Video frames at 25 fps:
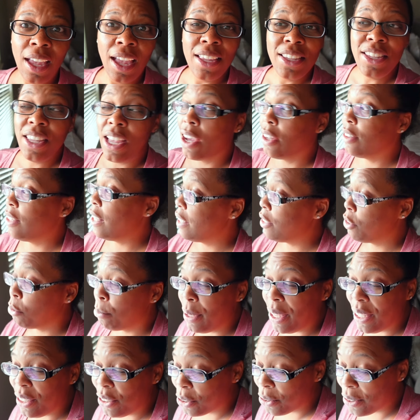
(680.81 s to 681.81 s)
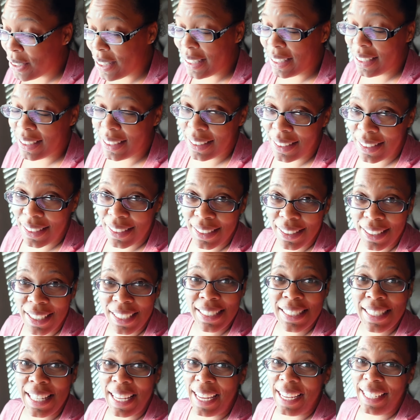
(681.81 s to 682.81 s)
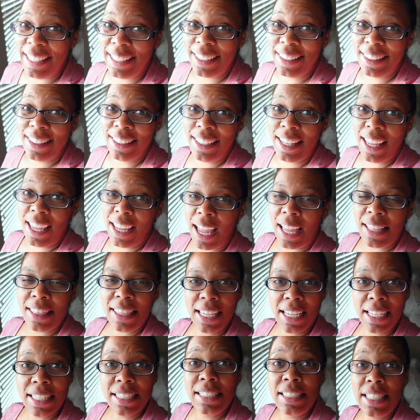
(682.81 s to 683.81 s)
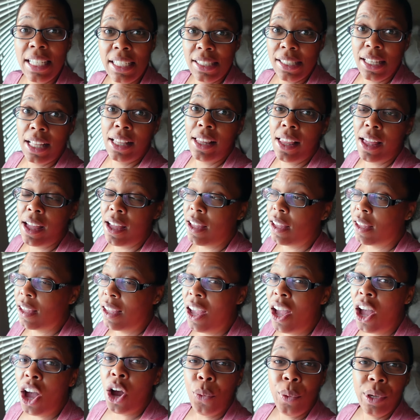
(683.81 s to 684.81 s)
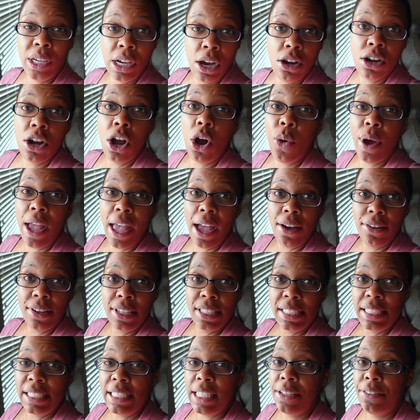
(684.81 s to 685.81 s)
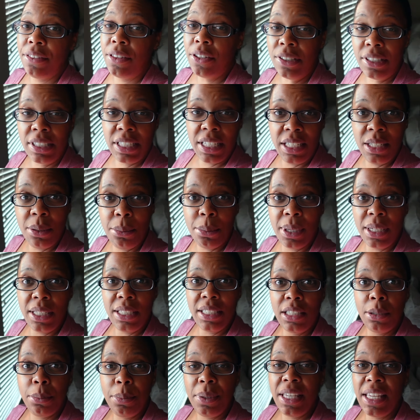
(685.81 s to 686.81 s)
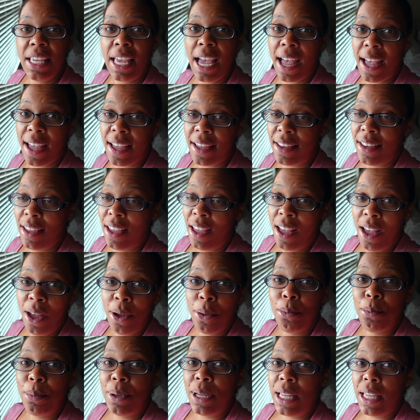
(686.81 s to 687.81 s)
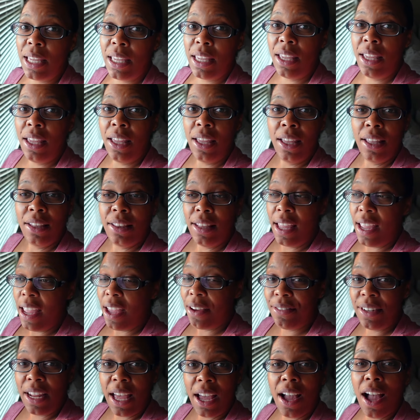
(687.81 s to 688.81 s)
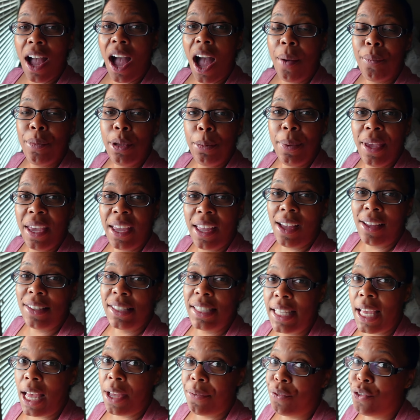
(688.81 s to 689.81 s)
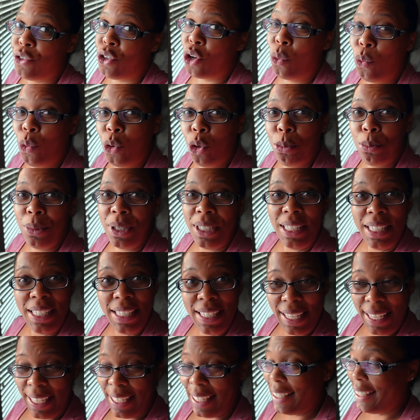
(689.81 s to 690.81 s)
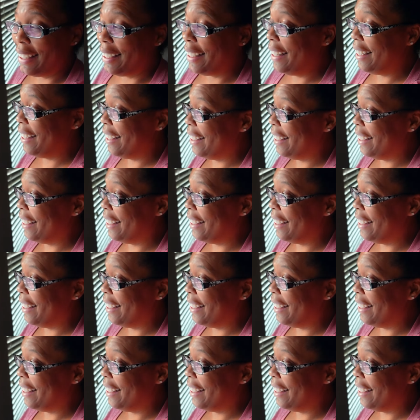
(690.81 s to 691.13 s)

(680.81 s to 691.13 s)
Y'all, that don't make no sense. It's the end of the day. I think it's 6 o'clock. we going to go out and see if there's any money to be got. But they have not called me back outside for no real money yet.